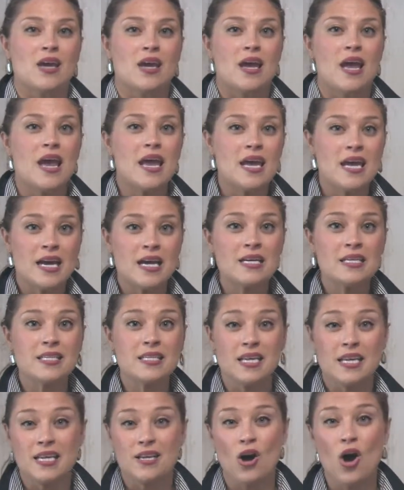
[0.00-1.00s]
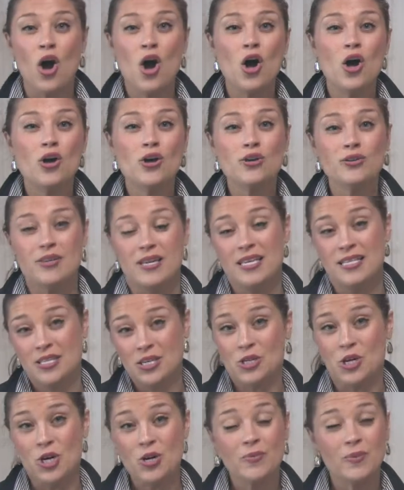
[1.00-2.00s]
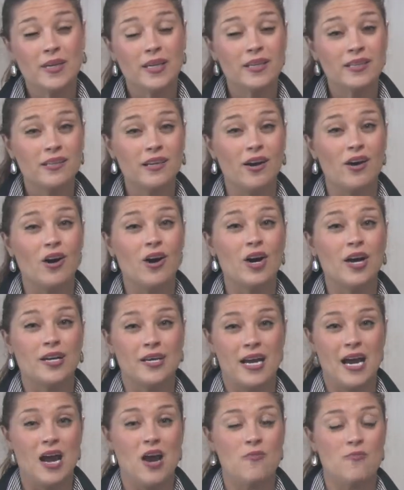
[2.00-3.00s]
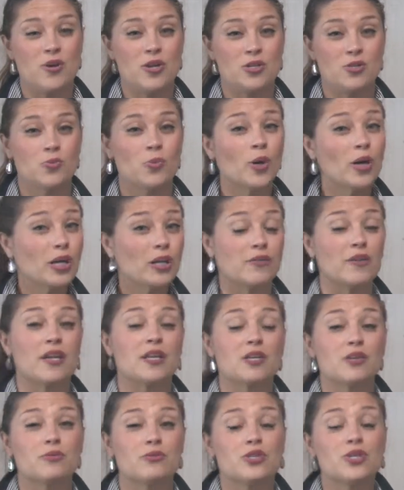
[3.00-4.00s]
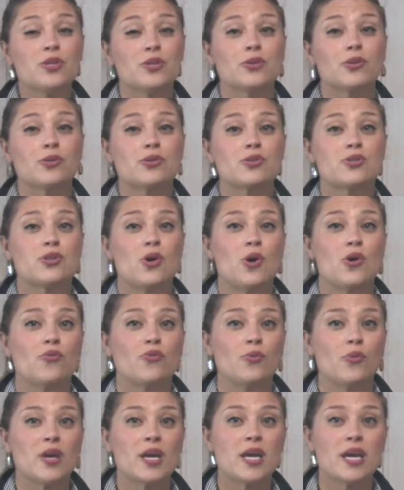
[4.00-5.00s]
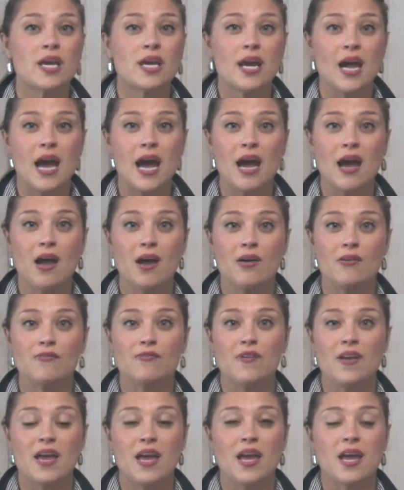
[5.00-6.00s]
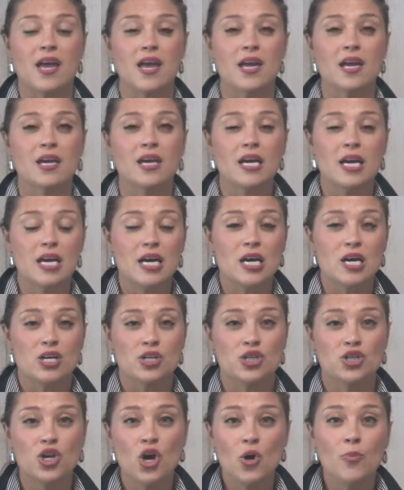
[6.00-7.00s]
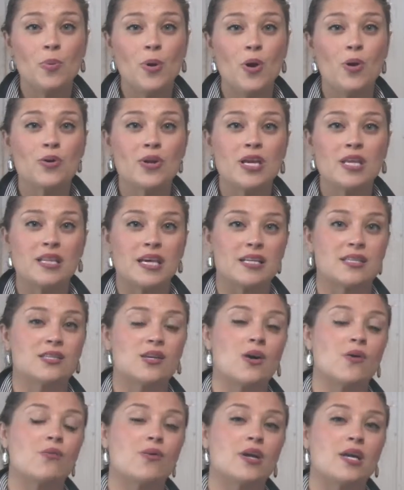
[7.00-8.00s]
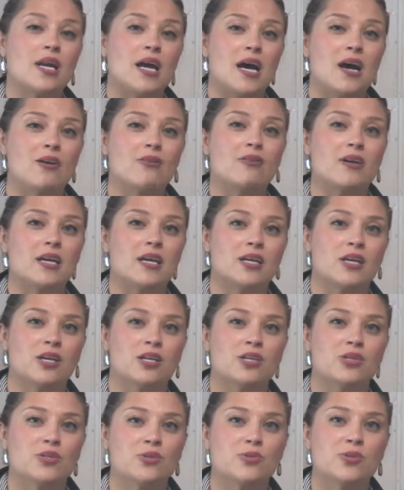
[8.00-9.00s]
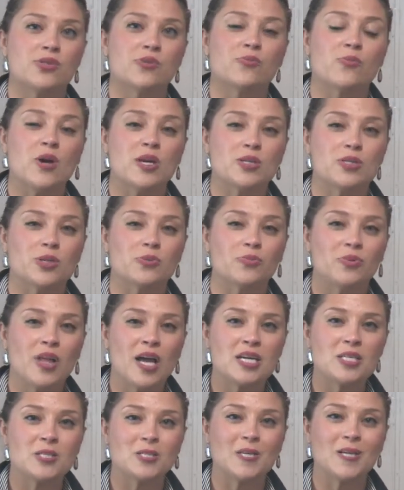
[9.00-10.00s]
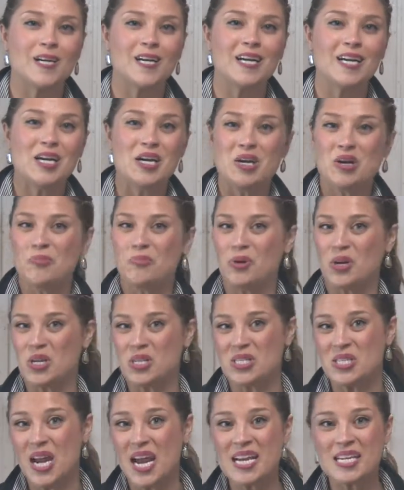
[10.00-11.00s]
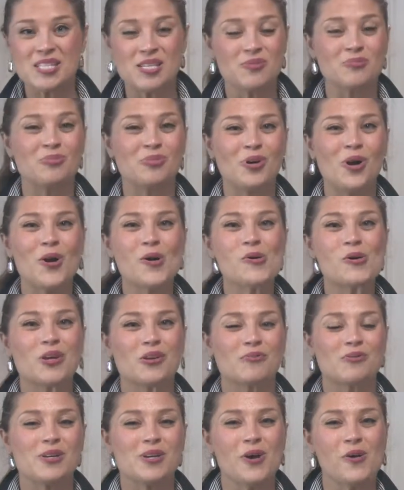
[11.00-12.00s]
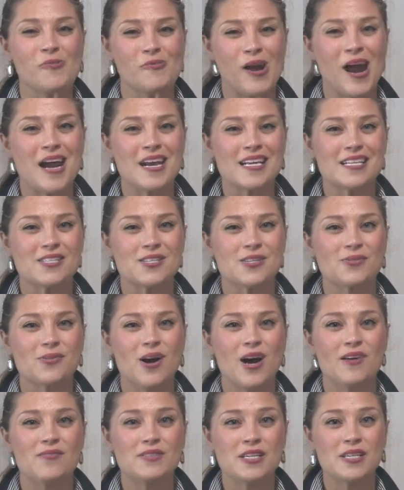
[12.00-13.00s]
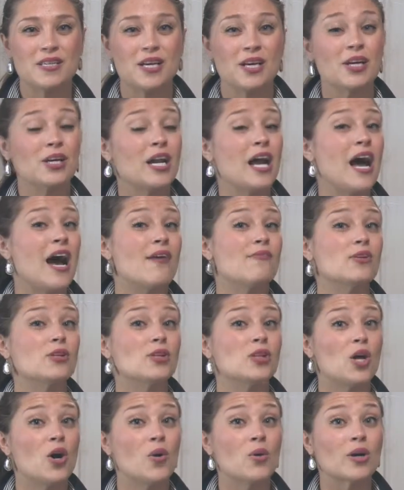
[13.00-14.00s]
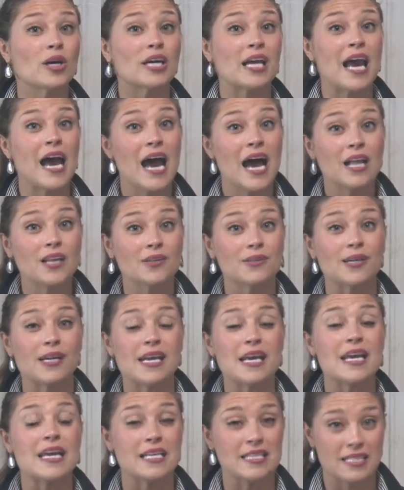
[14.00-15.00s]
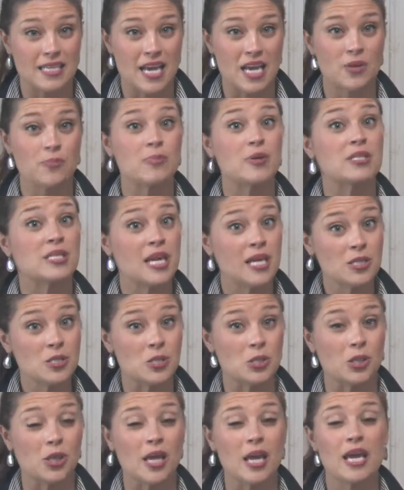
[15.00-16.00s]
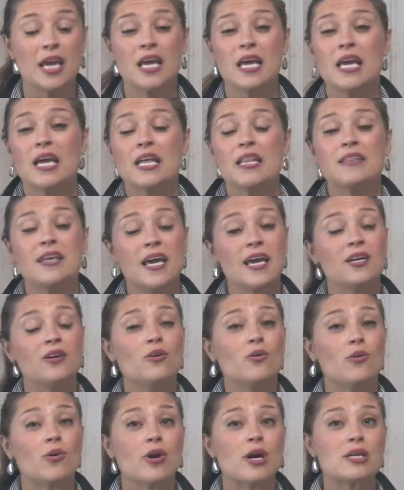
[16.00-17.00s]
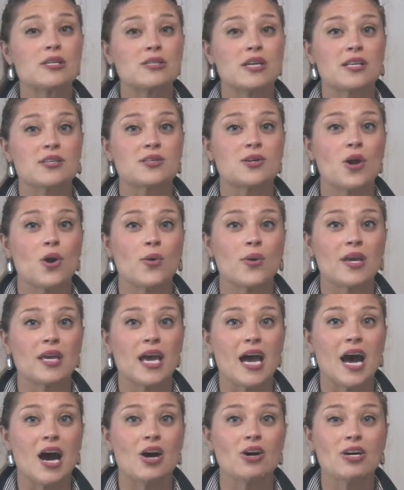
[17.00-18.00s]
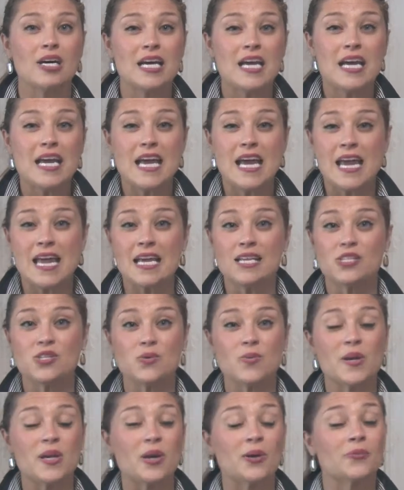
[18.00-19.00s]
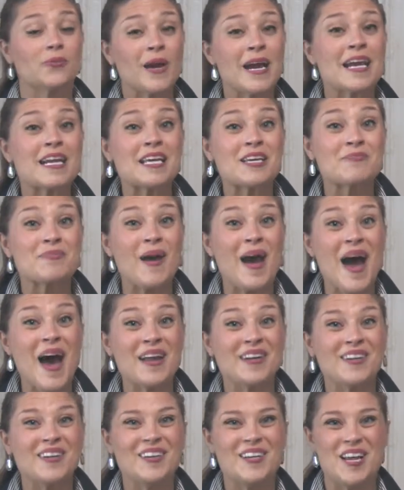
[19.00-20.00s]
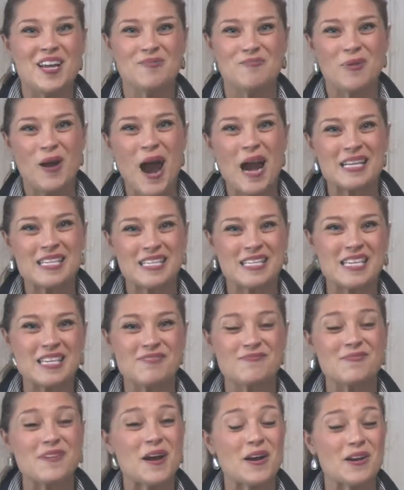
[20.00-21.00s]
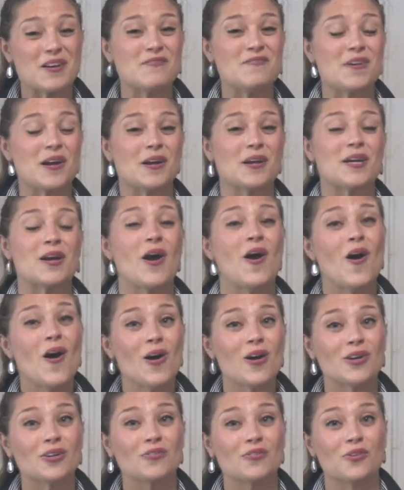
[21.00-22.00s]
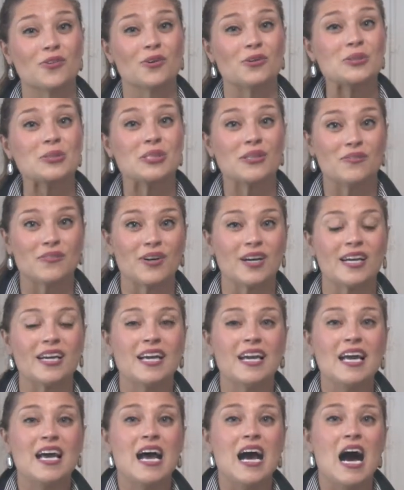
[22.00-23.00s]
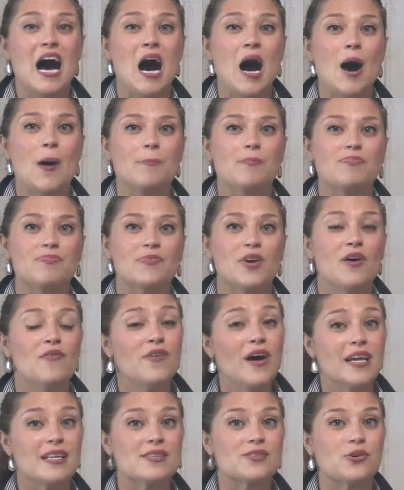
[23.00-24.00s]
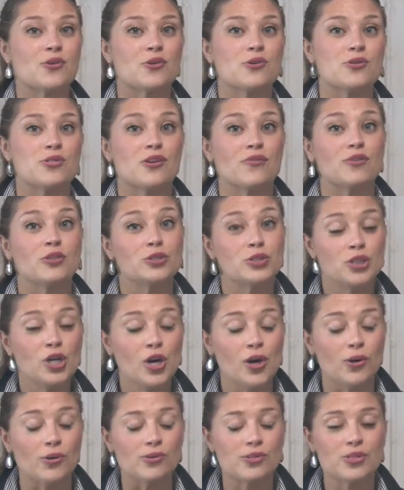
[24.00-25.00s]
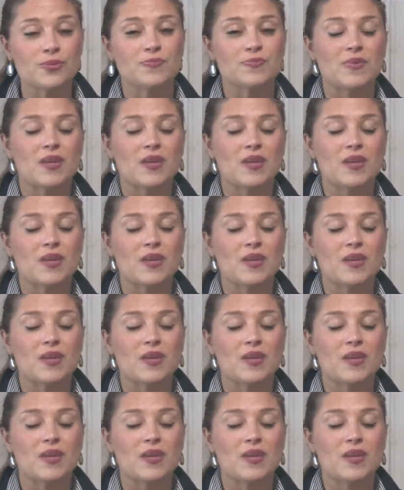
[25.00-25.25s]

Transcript: And it all is determined on how much work they do too. So if we have a show pony that's going out and going to do some Western pleasure, but is nice and broke and we don't ride it too often, they're going to have a lower calorie intake potentially than a horse that's going out and doing a reining pattern and practicing very, very hard for those different events or those different shows.